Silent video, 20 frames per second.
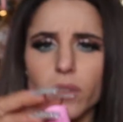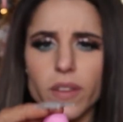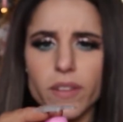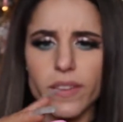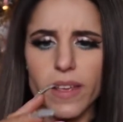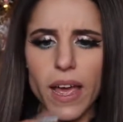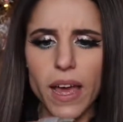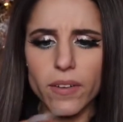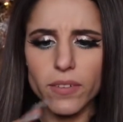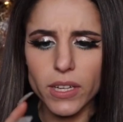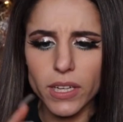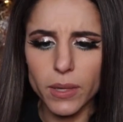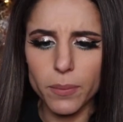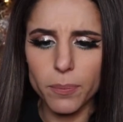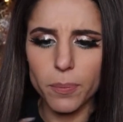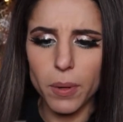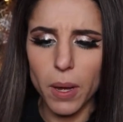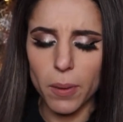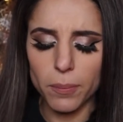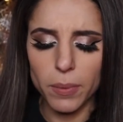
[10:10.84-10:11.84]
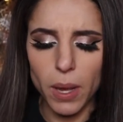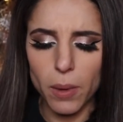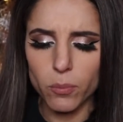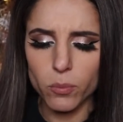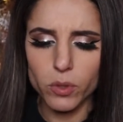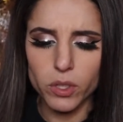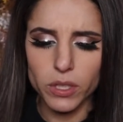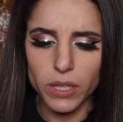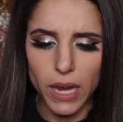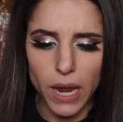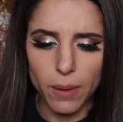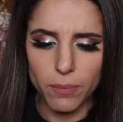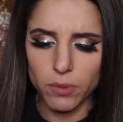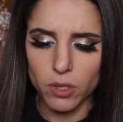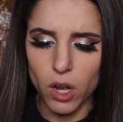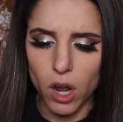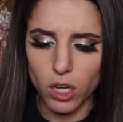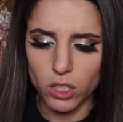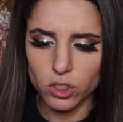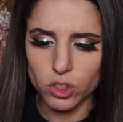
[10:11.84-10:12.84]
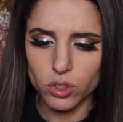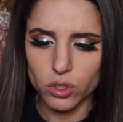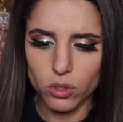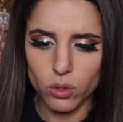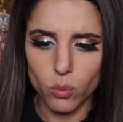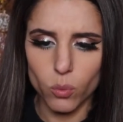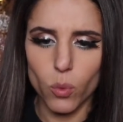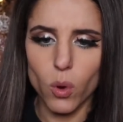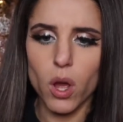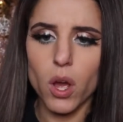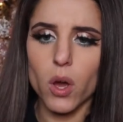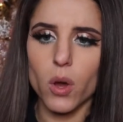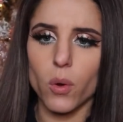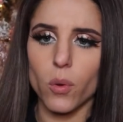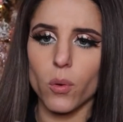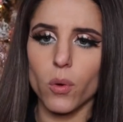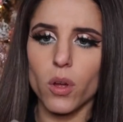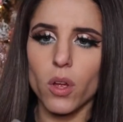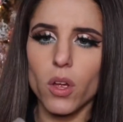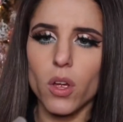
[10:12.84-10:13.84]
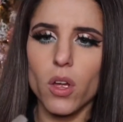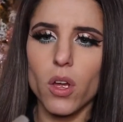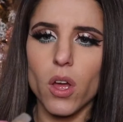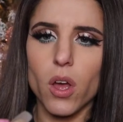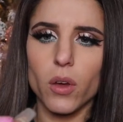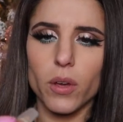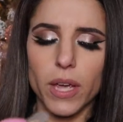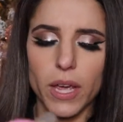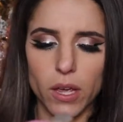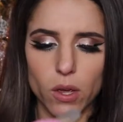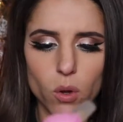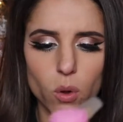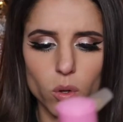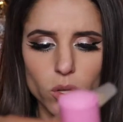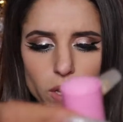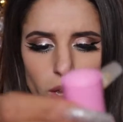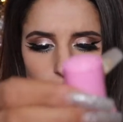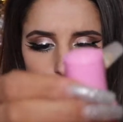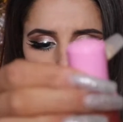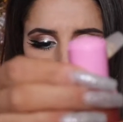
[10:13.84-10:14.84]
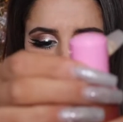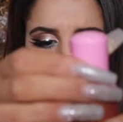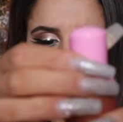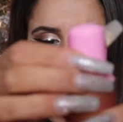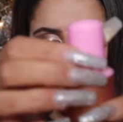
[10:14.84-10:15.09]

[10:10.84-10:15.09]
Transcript: does it have like a pump? I'm really, I'm not sure. Whoa. Okay, hold up.